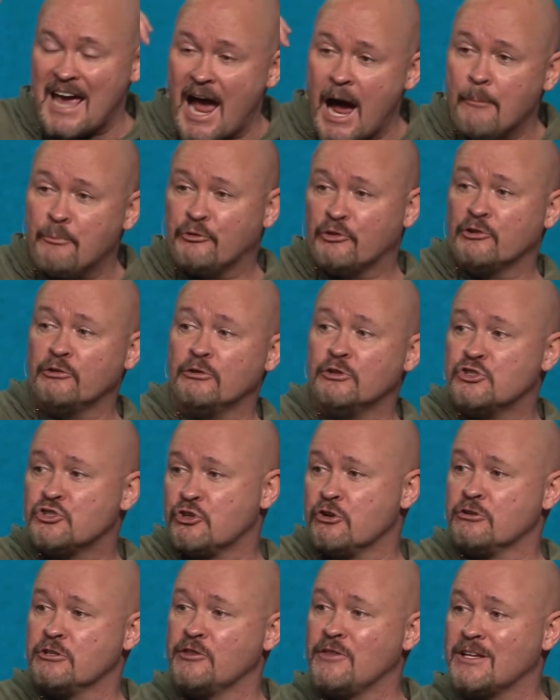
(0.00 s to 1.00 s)
absolutely
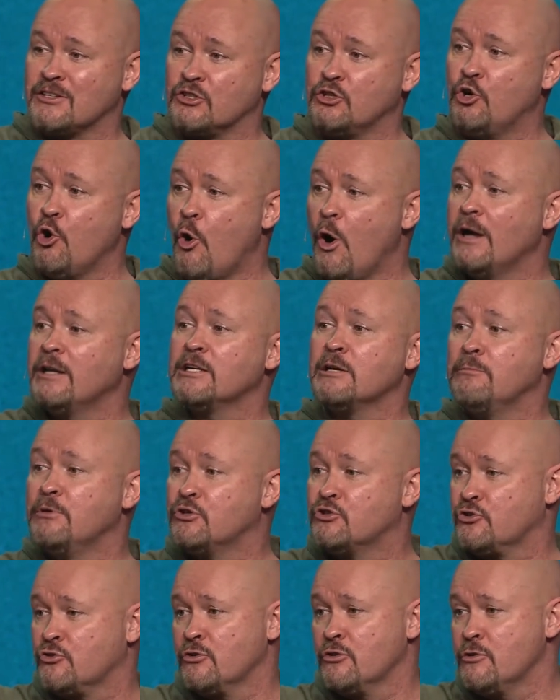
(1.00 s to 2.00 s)
certain that that's going to be
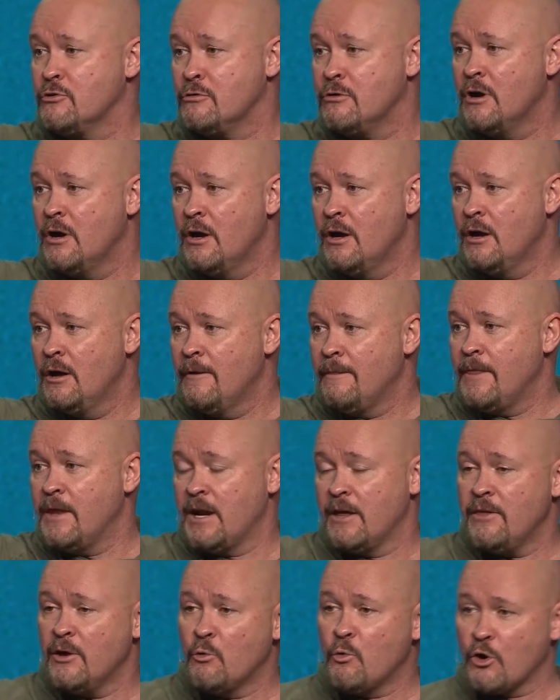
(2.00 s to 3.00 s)
true, then
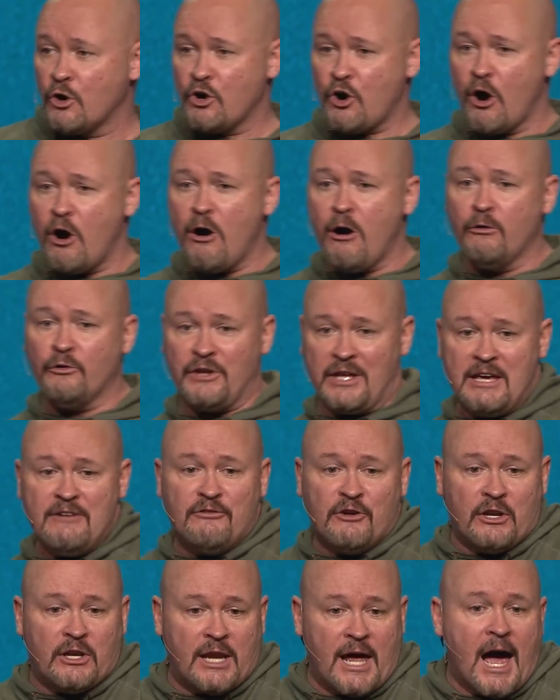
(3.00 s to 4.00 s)
I think we're called
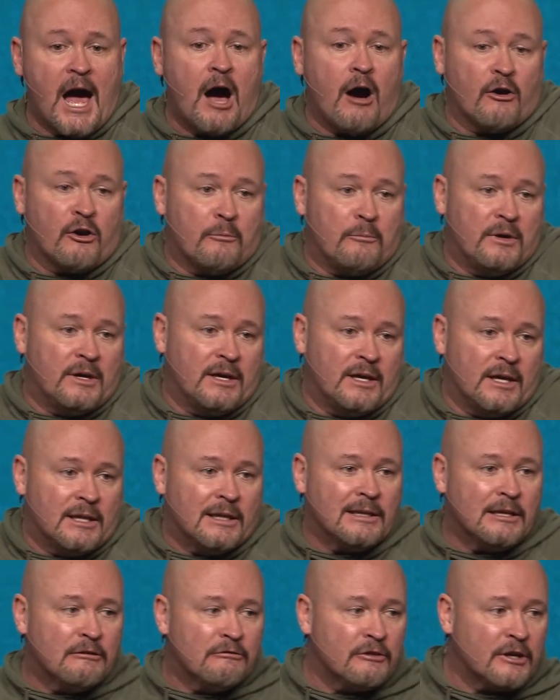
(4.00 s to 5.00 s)
even now to begin
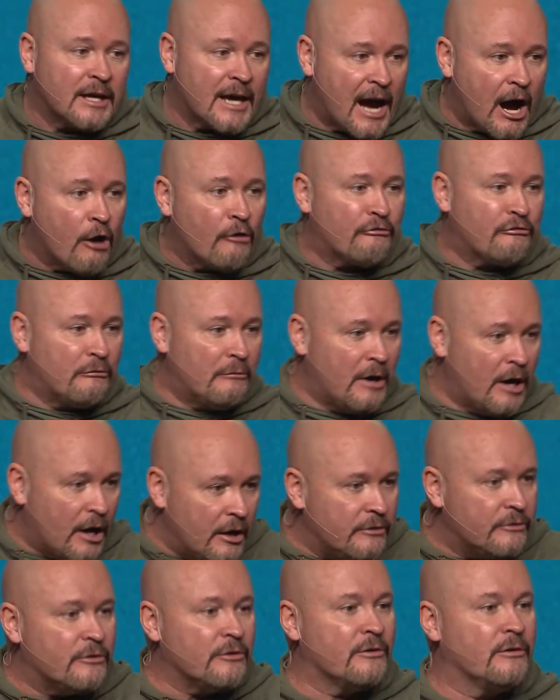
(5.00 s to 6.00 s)
living out from
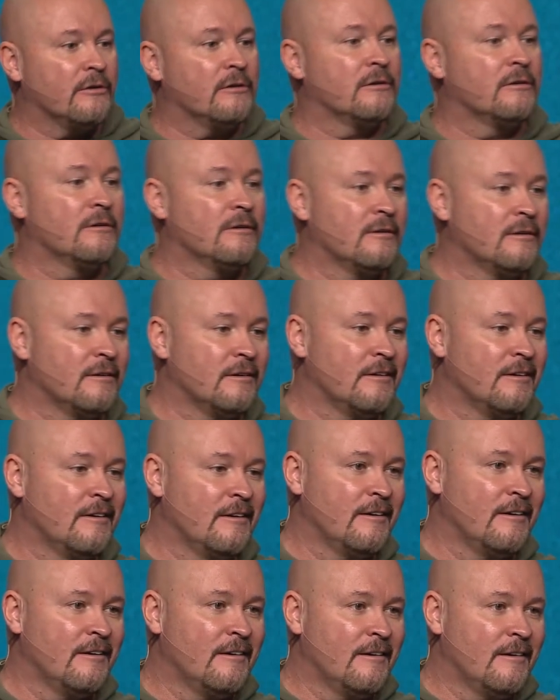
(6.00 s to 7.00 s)
under
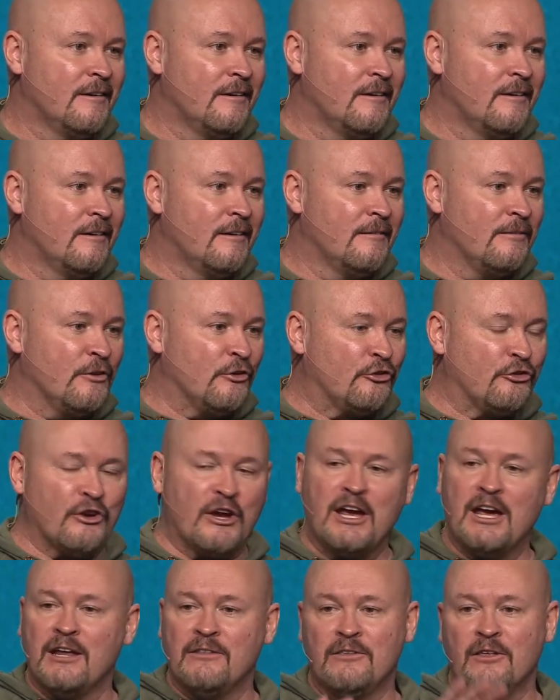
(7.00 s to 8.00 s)
the
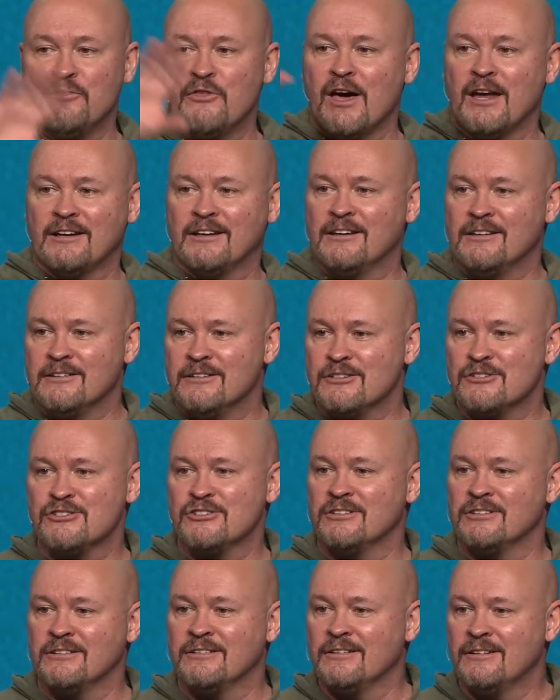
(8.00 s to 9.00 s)
shade that that
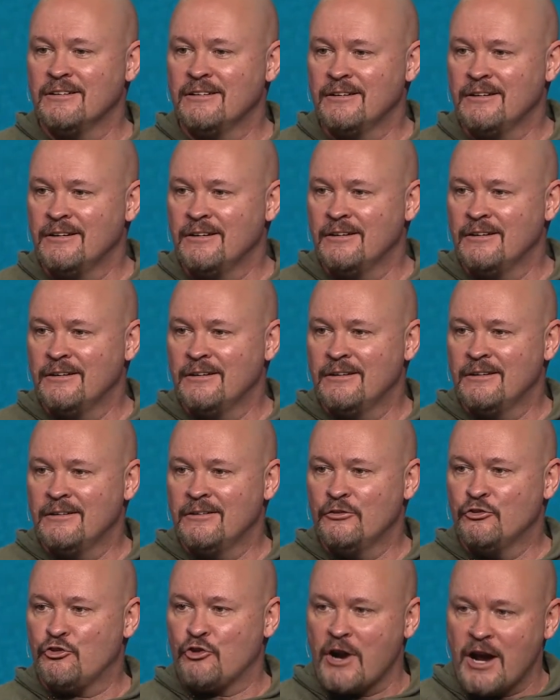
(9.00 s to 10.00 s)
condition
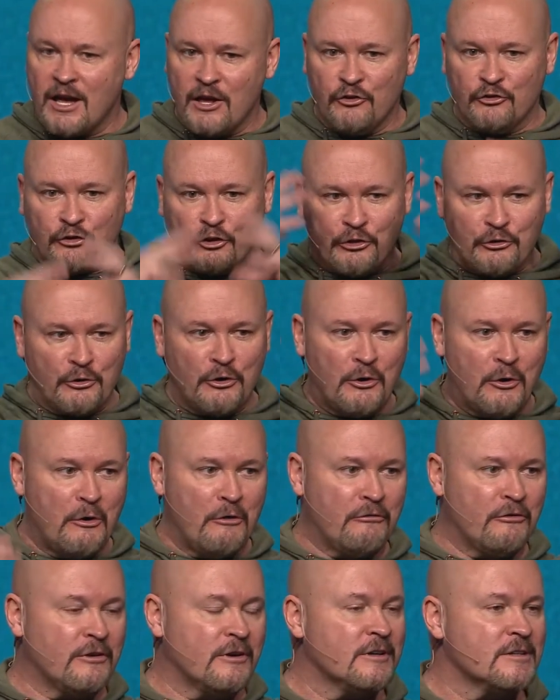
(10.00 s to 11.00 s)
tries to throw
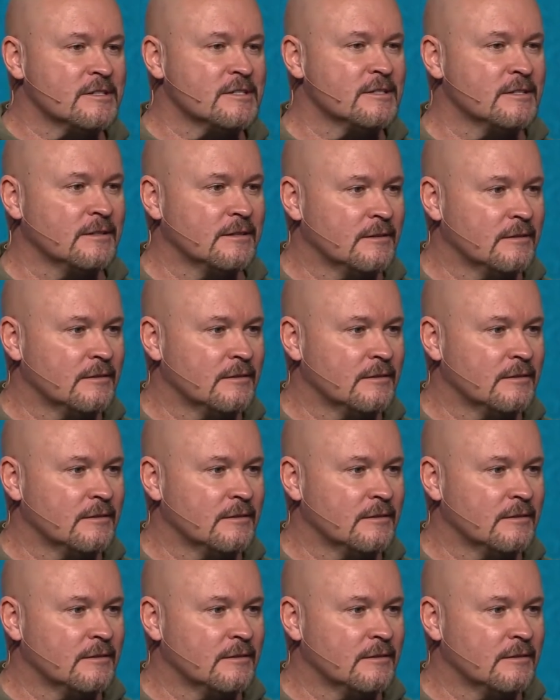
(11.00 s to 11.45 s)
over us.